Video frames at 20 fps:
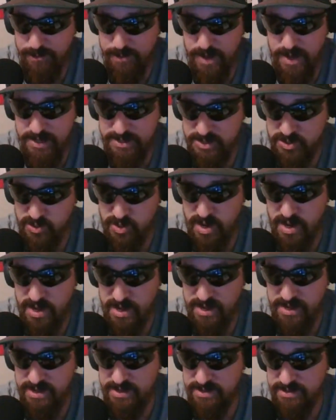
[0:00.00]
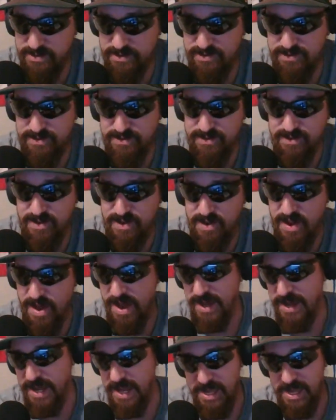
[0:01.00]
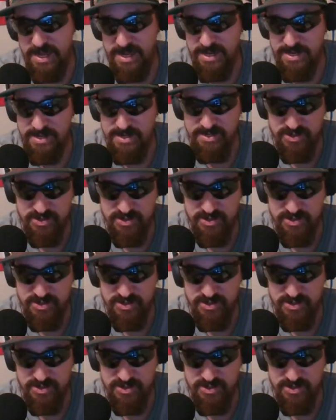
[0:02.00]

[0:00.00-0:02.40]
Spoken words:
I try and not eat